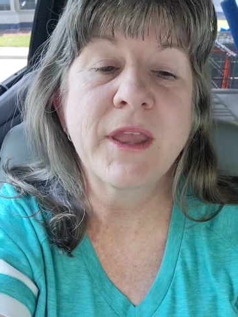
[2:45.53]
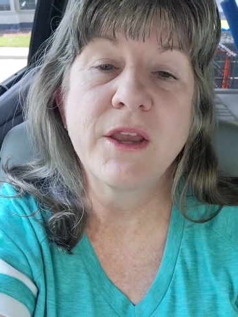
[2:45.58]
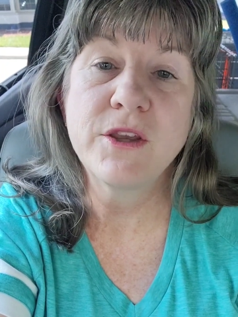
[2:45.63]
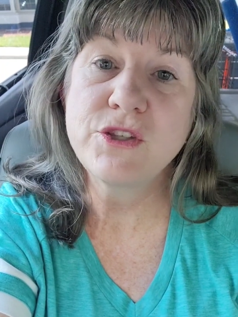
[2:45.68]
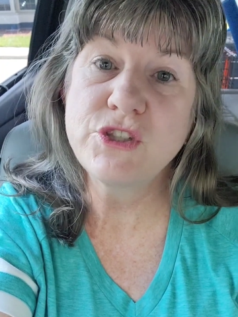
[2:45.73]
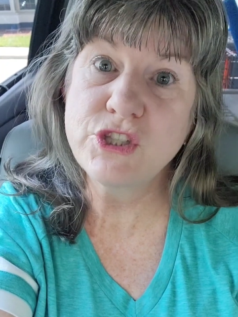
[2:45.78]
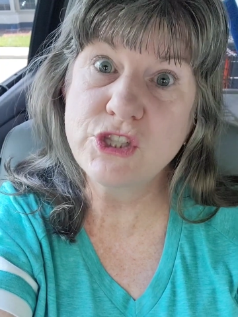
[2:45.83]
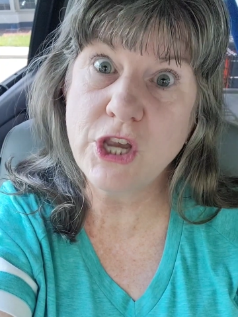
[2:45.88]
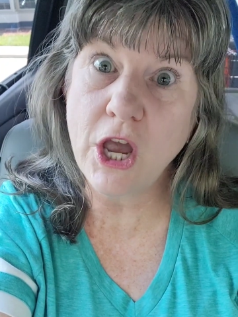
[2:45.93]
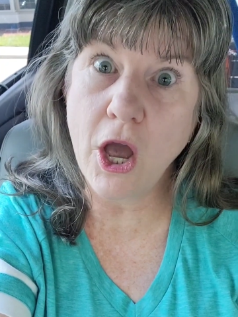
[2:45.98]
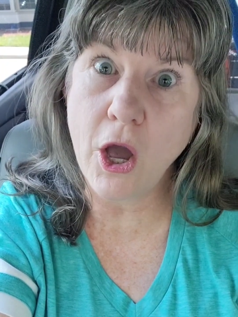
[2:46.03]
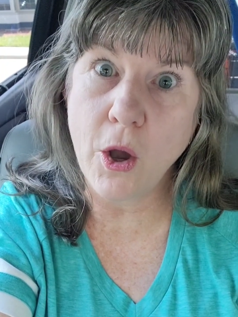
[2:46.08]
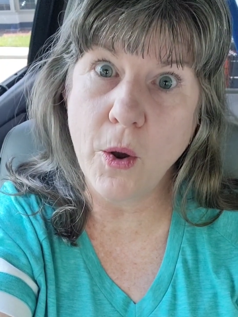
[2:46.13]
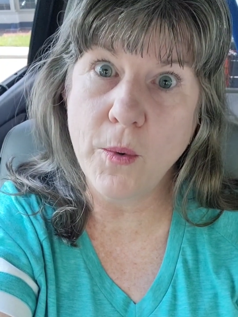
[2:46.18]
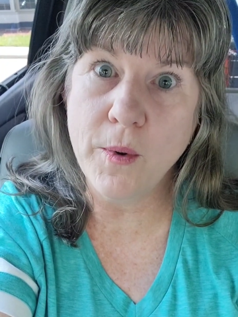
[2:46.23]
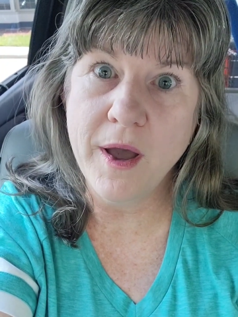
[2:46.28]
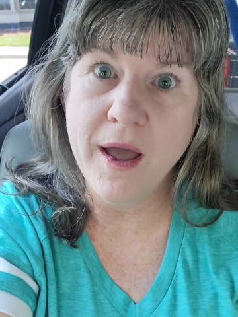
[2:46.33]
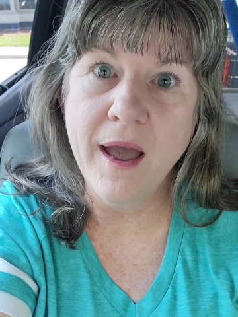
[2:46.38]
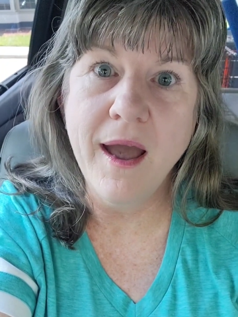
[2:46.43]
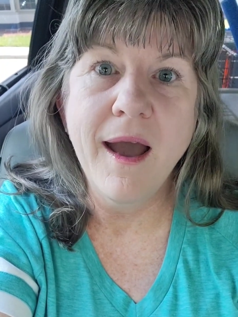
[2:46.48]

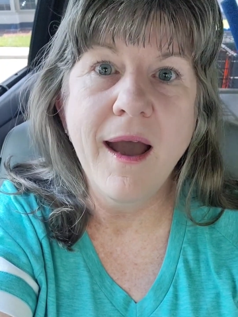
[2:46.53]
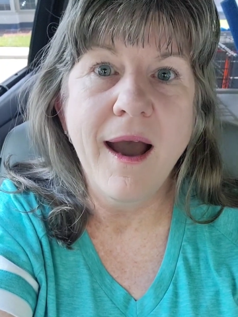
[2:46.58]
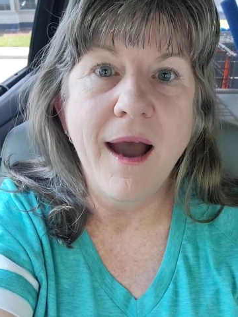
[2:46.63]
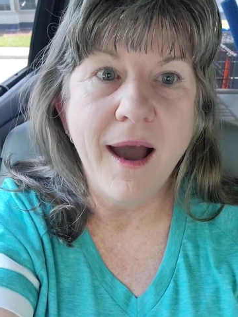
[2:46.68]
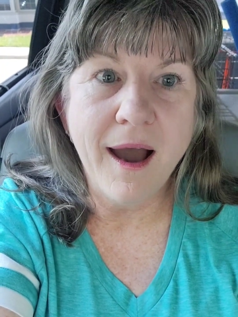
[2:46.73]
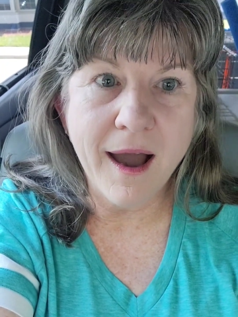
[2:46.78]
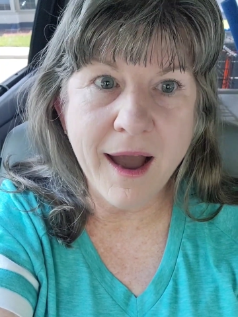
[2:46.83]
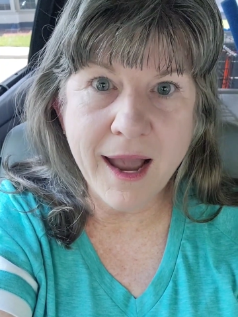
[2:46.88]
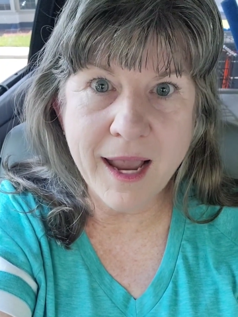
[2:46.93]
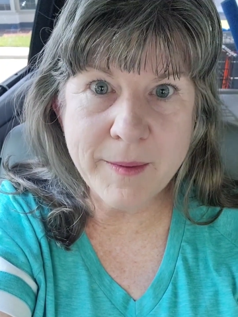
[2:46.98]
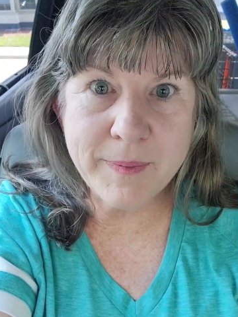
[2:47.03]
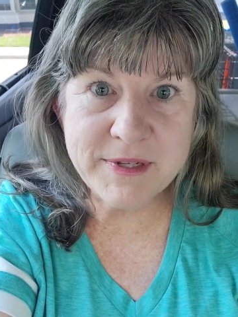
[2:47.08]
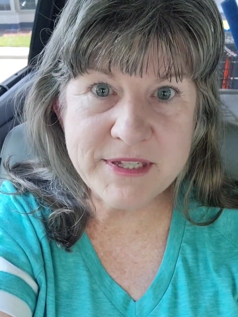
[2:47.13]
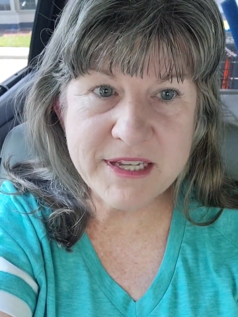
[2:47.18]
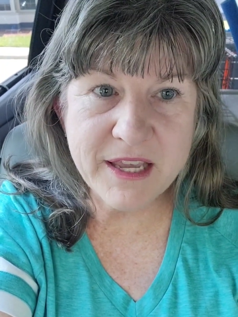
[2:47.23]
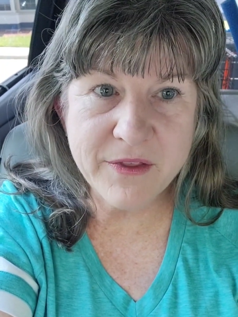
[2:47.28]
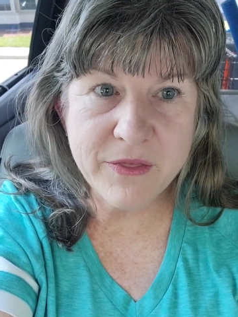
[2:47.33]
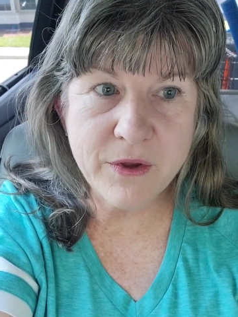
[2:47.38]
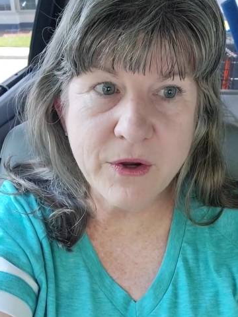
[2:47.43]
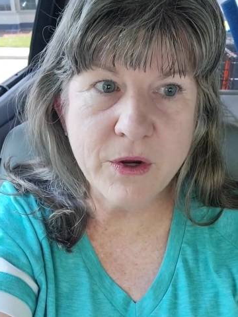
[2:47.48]
So I put
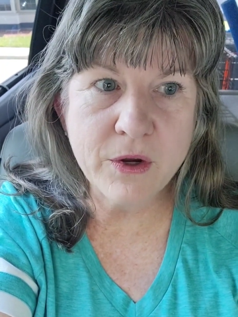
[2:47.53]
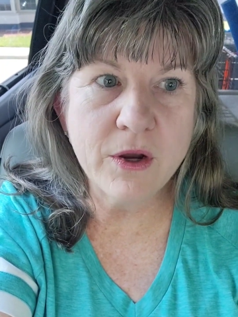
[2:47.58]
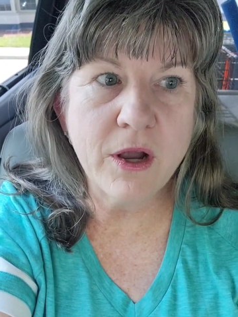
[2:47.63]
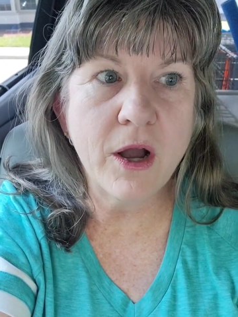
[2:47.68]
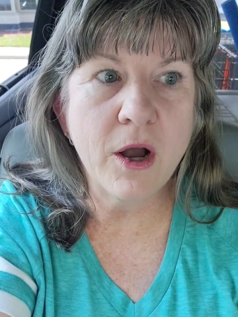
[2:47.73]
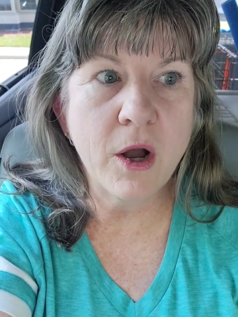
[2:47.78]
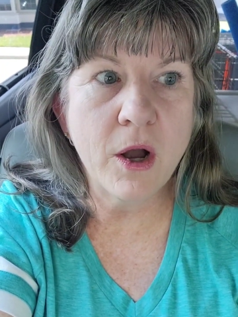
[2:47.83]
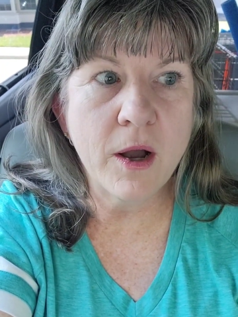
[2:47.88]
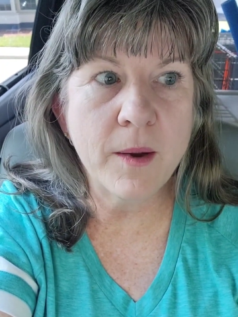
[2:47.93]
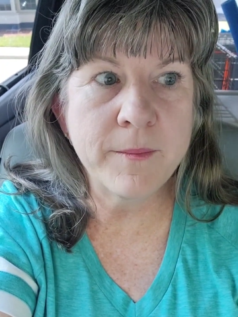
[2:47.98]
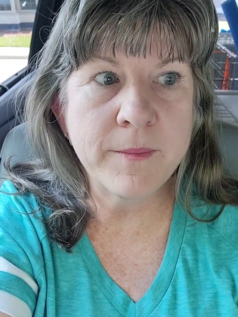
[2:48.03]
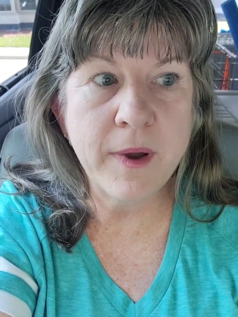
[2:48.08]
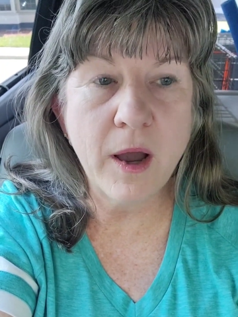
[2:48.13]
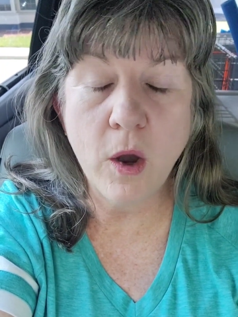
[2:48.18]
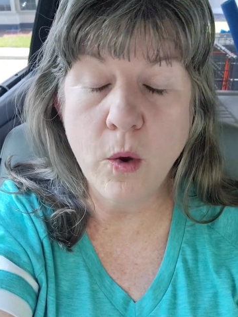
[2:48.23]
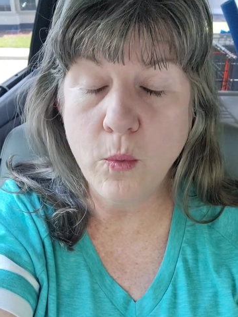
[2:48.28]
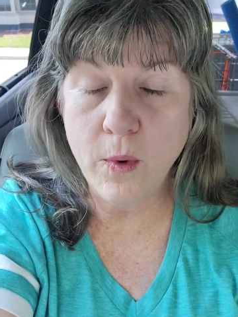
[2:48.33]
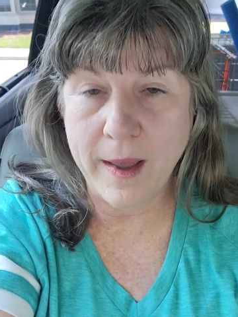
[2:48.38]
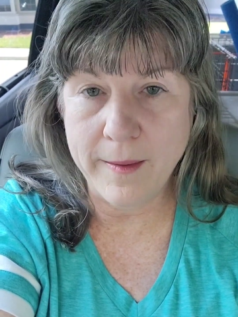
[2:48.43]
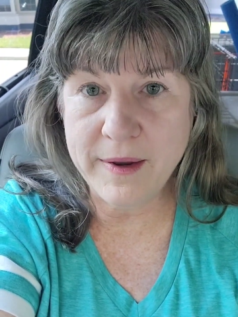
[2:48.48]
together a
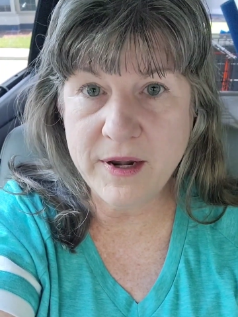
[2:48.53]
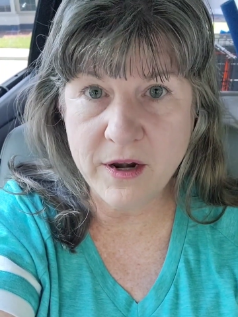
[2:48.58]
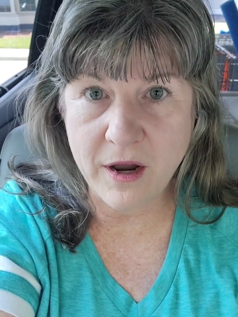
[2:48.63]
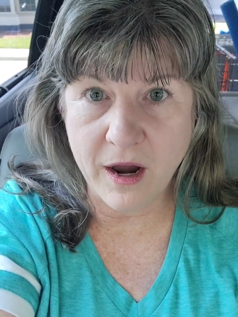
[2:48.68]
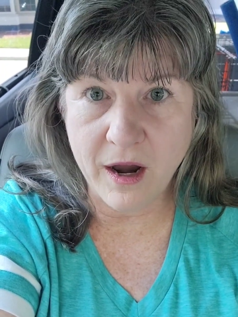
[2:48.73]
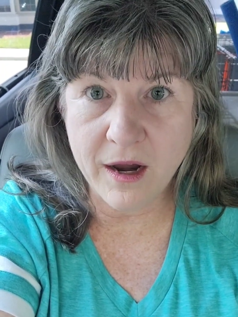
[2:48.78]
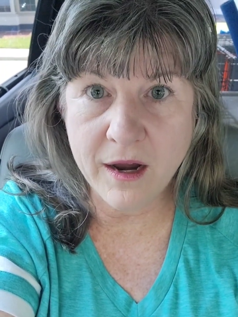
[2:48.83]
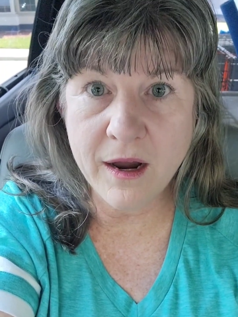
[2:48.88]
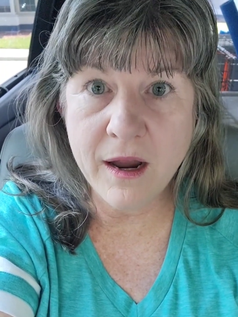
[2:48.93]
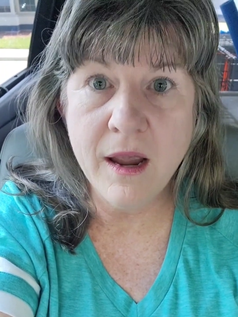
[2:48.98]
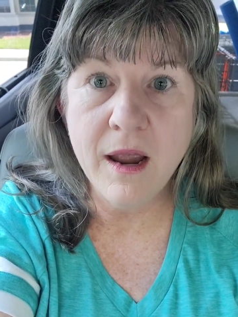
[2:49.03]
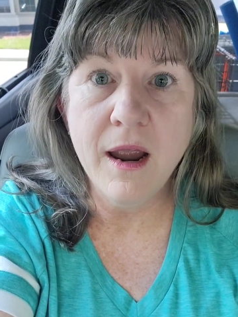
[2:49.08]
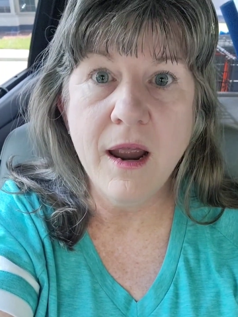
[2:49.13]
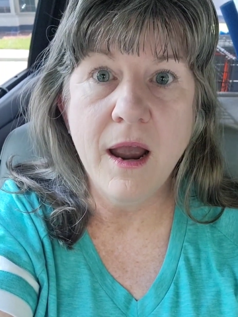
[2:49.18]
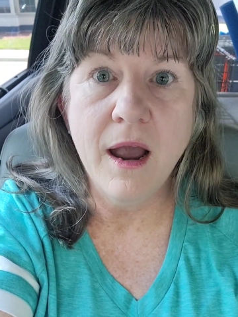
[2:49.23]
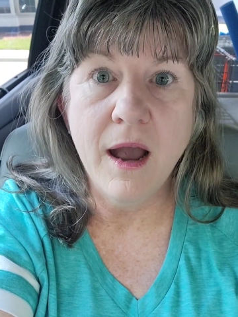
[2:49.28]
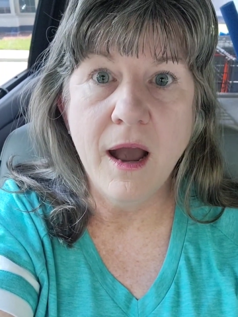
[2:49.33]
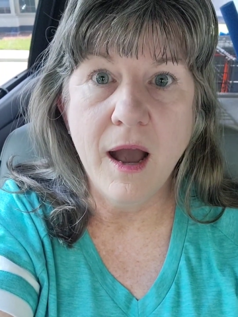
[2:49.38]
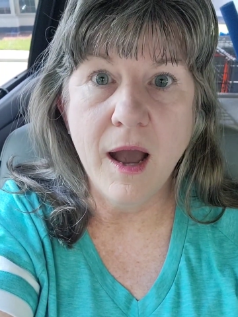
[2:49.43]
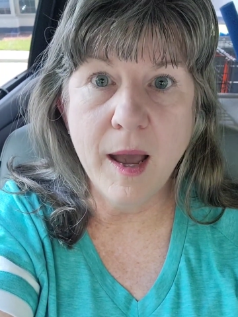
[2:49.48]
webinar
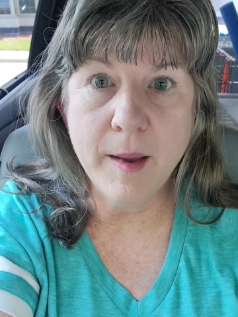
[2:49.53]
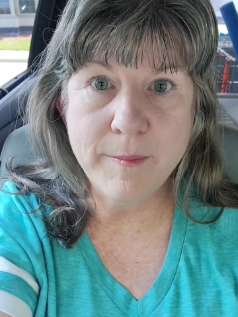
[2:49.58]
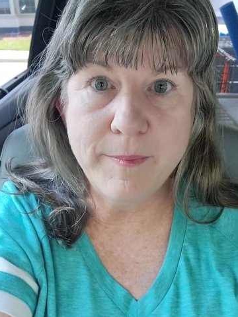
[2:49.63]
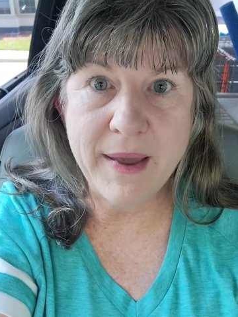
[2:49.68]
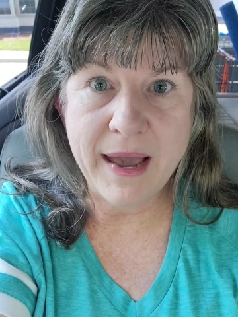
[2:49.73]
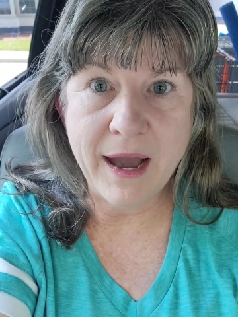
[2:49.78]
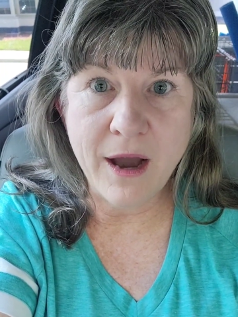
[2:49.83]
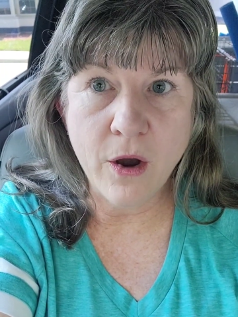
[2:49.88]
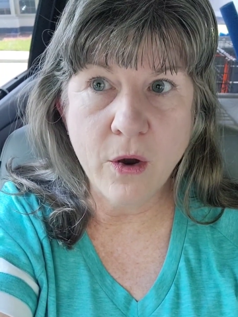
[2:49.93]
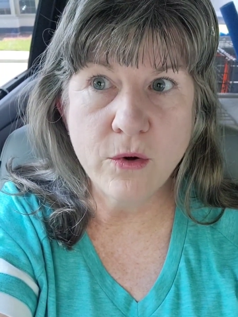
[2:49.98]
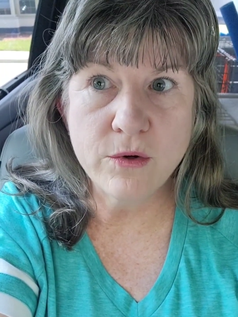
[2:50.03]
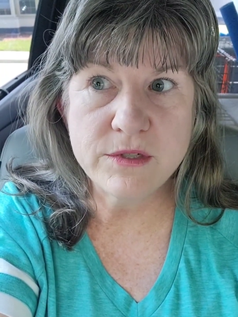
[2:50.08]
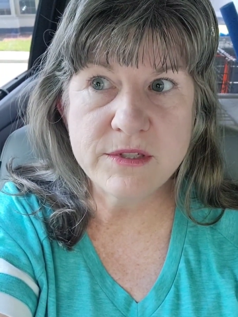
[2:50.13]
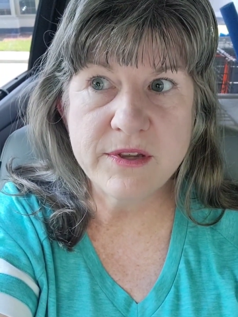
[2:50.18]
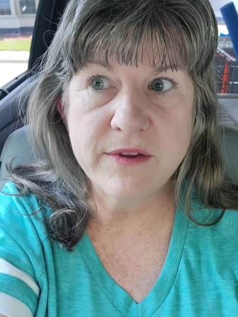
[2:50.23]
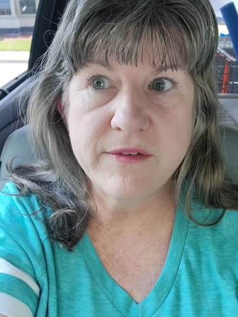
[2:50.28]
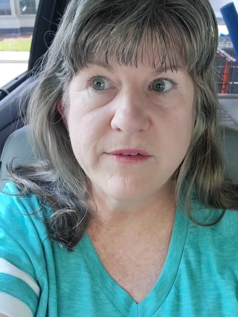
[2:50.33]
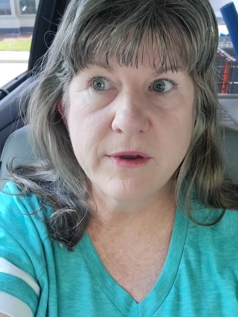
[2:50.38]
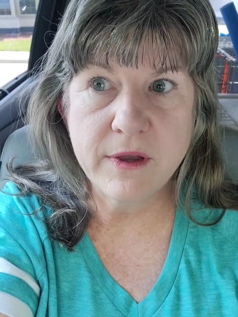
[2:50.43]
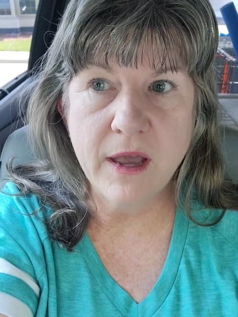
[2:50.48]

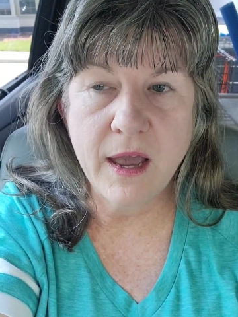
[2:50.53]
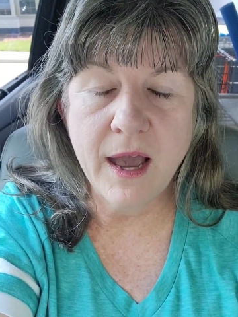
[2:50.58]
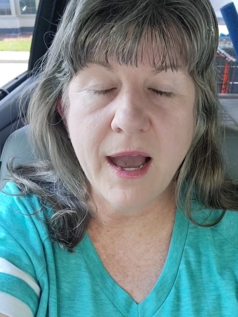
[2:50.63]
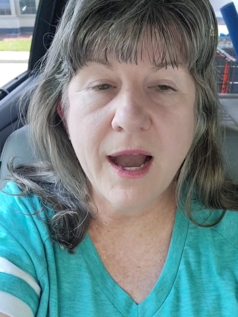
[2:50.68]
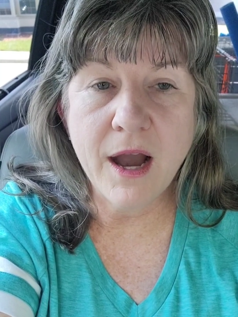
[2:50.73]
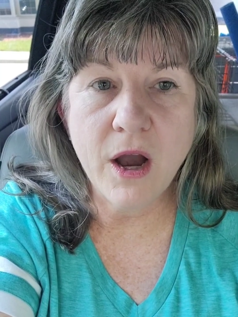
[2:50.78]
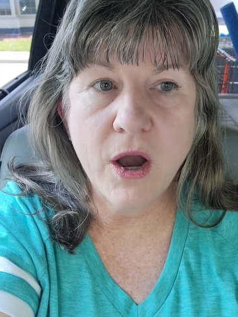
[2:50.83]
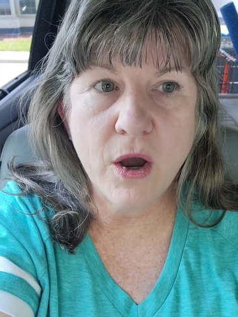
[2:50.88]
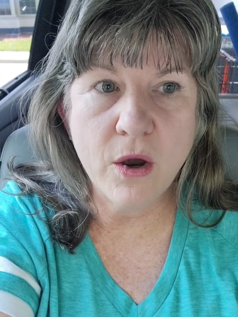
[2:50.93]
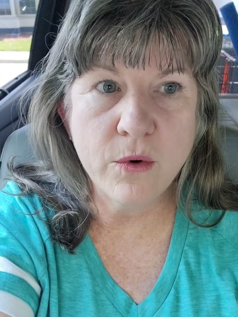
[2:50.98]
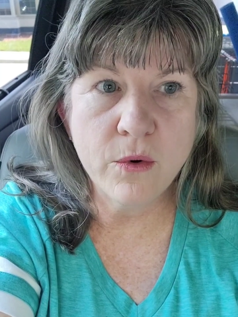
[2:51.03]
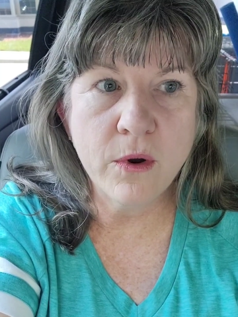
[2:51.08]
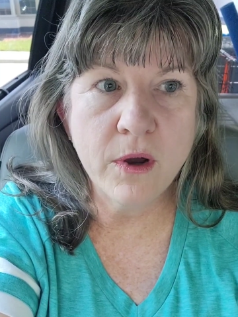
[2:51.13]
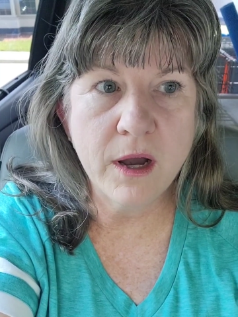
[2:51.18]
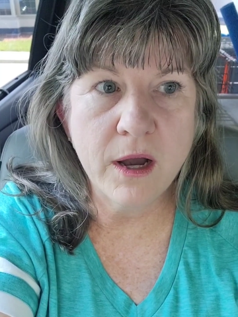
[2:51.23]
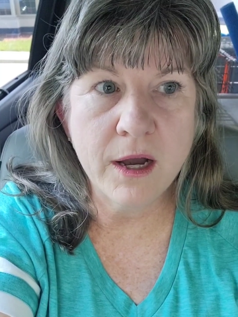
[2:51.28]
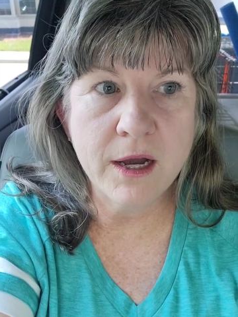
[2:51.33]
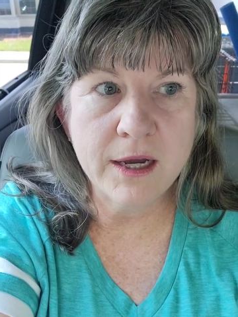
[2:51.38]
about how,